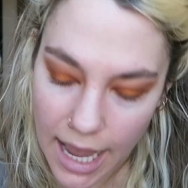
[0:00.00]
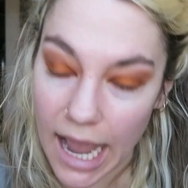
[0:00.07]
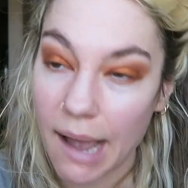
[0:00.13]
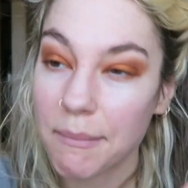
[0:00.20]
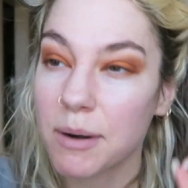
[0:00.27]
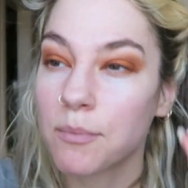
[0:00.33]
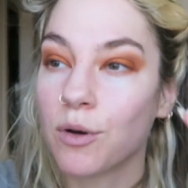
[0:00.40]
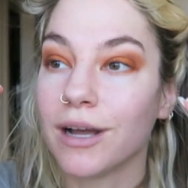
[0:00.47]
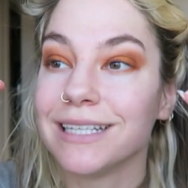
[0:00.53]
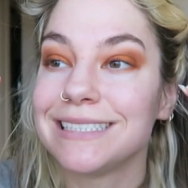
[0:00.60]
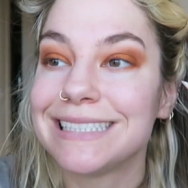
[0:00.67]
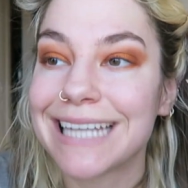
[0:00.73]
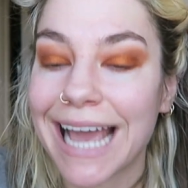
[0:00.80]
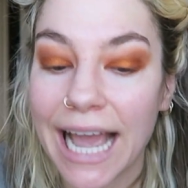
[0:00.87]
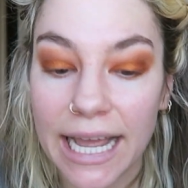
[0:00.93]
I'm gonna put a
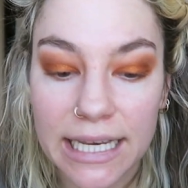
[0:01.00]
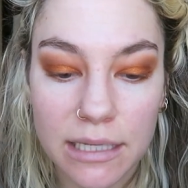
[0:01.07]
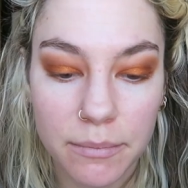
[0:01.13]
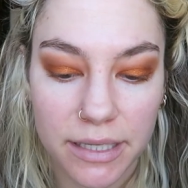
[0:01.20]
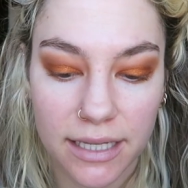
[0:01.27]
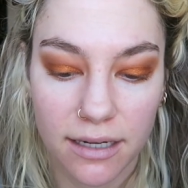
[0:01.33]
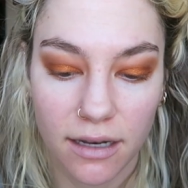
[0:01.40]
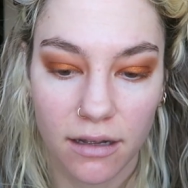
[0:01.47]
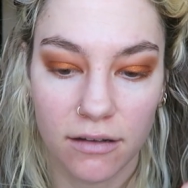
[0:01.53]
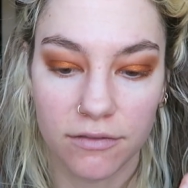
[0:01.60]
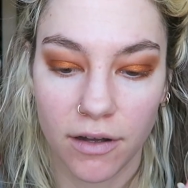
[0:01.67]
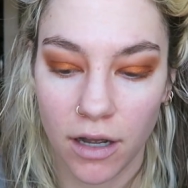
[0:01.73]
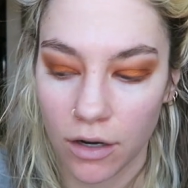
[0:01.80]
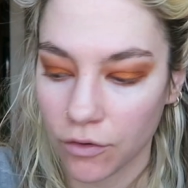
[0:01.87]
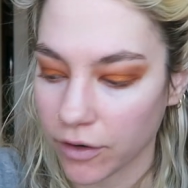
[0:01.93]
tiny bit of
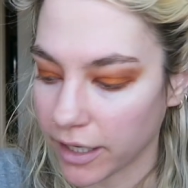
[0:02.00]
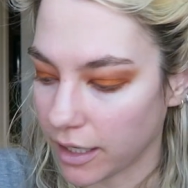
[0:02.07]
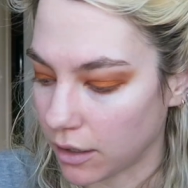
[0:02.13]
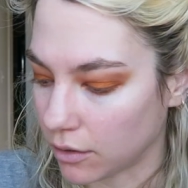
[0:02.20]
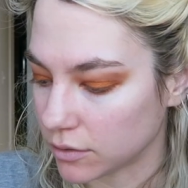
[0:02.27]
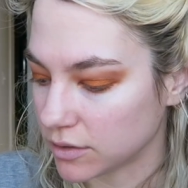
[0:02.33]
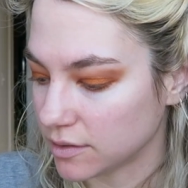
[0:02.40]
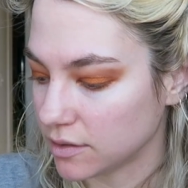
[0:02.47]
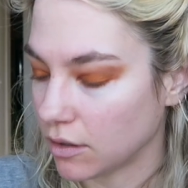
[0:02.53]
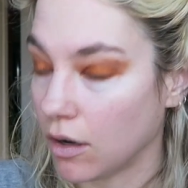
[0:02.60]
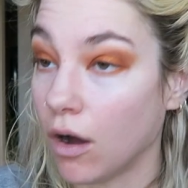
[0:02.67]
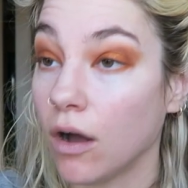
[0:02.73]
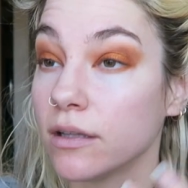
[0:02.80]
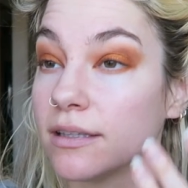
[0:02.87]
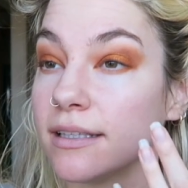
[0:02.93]
Hungry Ghost
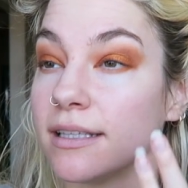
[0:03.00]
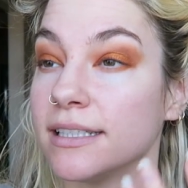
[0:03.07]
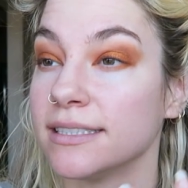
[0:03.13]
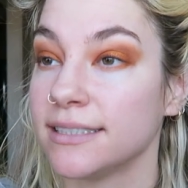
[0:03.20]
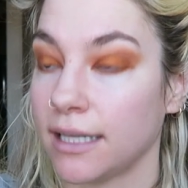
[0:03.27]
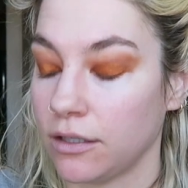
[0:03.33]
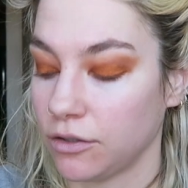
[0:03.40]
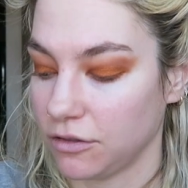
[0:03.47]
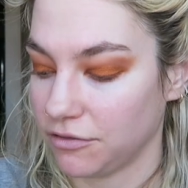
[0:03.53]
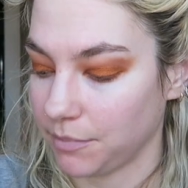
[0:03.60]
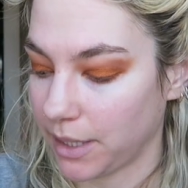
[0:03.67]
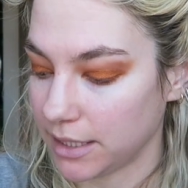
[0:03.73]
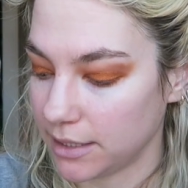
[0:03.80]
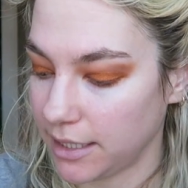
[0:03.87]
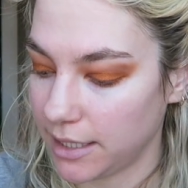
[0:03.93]
on the center of
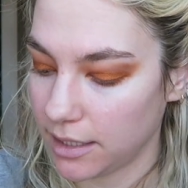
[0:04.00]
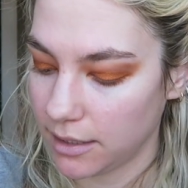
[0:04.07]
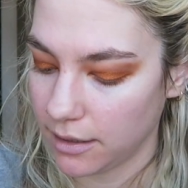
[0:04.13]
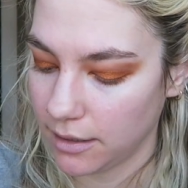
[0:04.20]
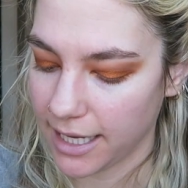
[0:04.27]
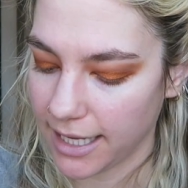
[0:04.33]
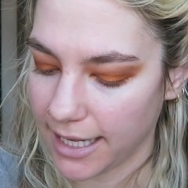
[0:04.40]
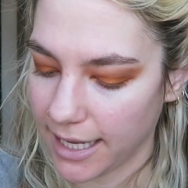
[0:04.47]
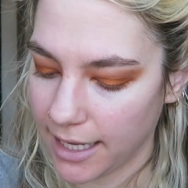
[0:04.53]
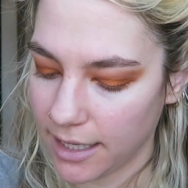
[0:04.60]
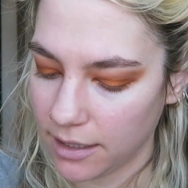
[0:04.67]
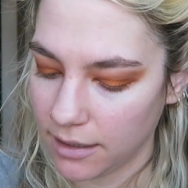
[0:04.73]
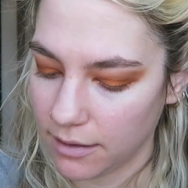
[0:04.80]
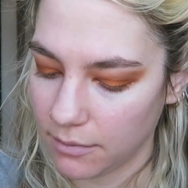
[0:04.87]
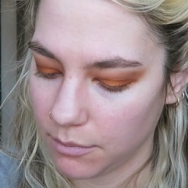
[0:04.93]
my lid.
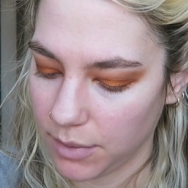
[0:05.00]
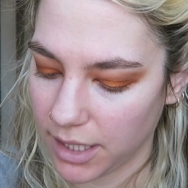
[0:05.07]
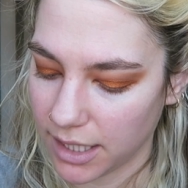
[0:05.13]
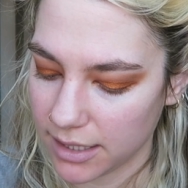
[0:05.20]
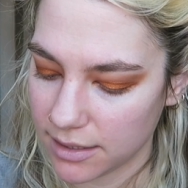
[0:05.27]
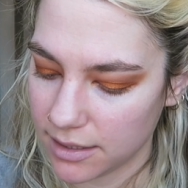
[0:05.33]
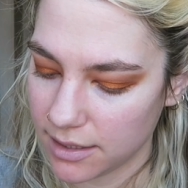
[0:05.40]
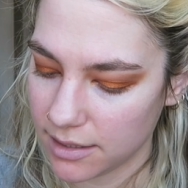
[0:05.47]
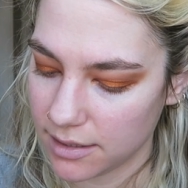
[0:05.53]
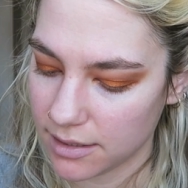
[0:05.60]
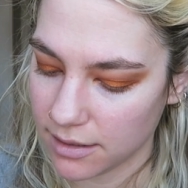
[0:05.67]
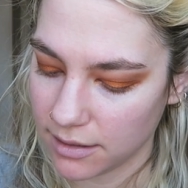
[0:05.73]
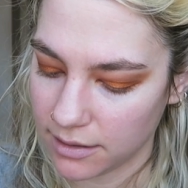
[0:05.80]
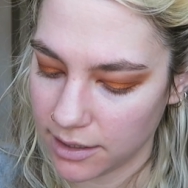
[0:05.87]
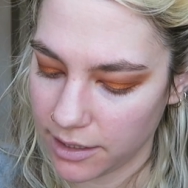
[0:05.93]
Again, because this
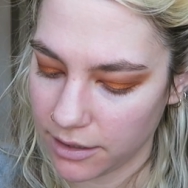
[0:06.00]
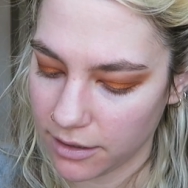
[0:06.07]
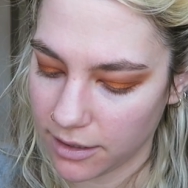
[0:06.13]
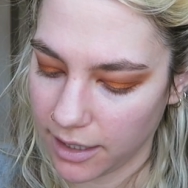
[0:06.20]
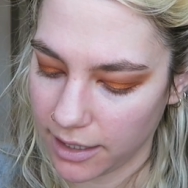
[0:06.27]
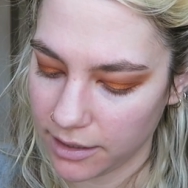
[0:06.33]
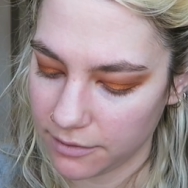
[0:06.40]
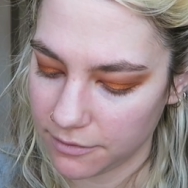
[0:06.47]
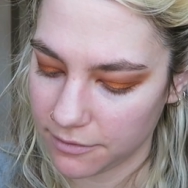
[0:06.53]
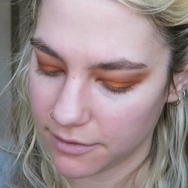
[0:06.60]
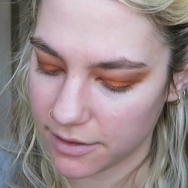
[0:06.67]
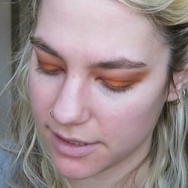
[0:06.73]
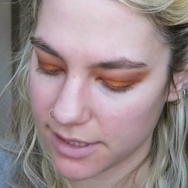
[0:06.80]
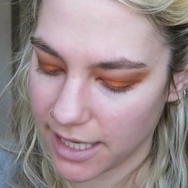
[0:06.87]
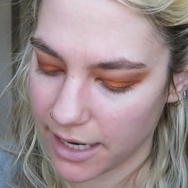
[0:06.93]
glitter kind of
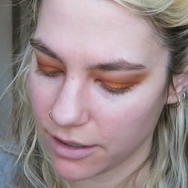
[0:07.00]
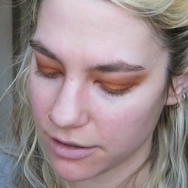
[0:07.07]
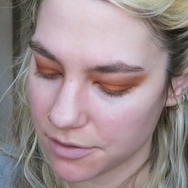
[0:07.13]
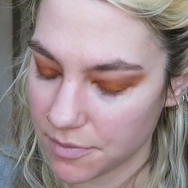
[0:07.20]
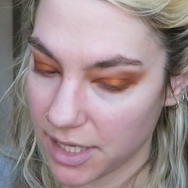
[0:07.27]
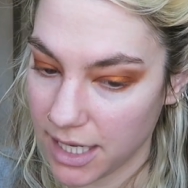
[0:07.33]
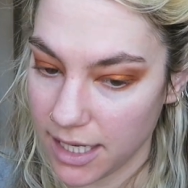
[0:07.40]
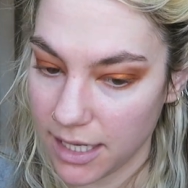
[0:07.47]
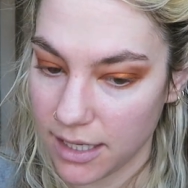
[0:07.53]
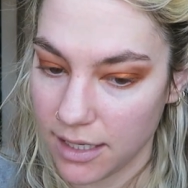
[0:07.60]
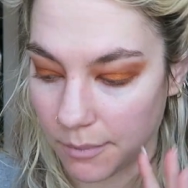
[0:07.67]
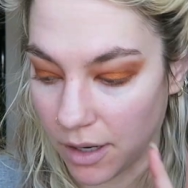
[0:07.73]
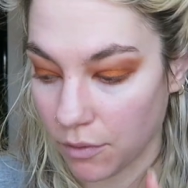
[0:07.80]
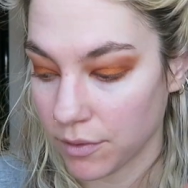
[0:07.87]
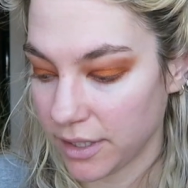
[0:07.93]
scares me, I'm
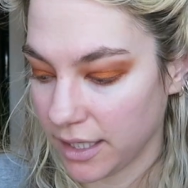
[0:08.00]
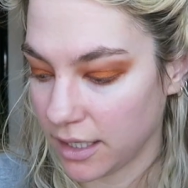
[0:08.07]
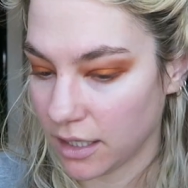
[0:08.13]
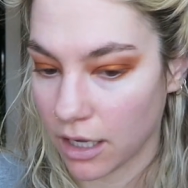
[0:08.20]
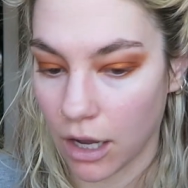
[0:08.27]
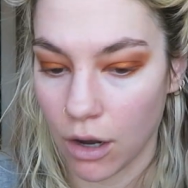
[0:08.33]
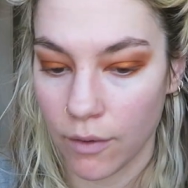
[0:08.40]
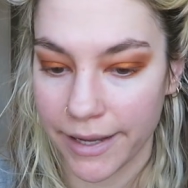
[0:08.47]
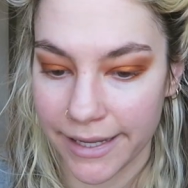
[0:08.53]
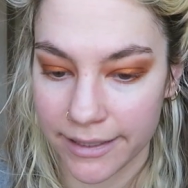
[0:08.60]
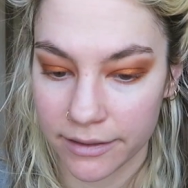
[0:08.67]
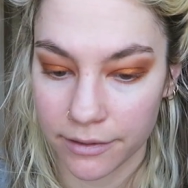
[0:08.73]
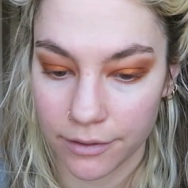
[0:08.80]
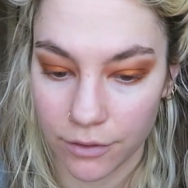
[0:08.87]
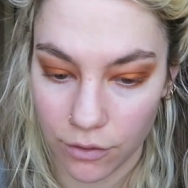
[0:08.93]
not really gonna go
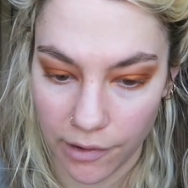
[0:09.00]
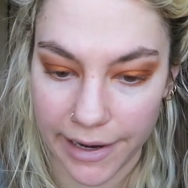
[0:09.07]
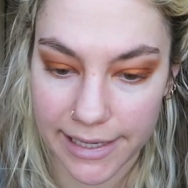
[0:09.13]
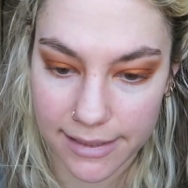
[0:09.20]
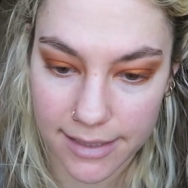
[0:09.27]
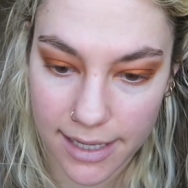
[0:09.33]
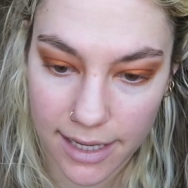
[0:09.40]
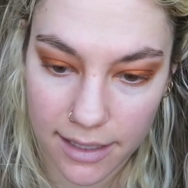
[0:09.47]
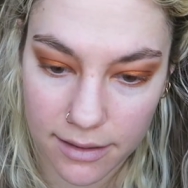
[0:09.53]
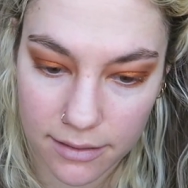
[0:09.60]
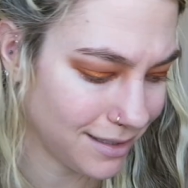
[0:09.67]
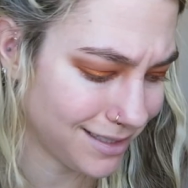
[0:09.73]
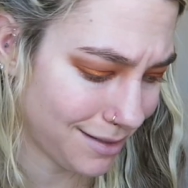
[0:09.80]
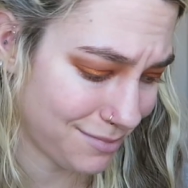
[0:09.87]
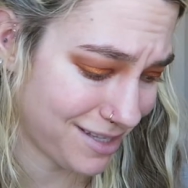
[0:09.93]
in crazy
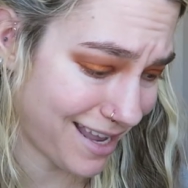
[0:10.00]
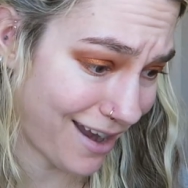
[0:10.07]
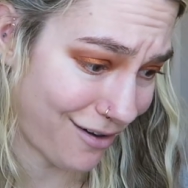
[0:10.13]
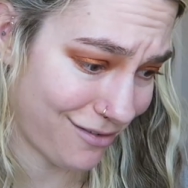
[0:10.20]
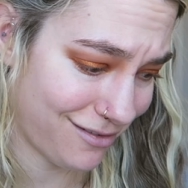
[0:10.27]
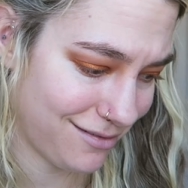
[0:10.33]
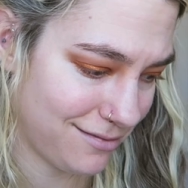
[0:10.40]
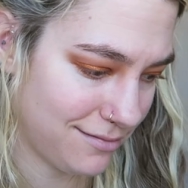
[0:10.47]
because I'm scared.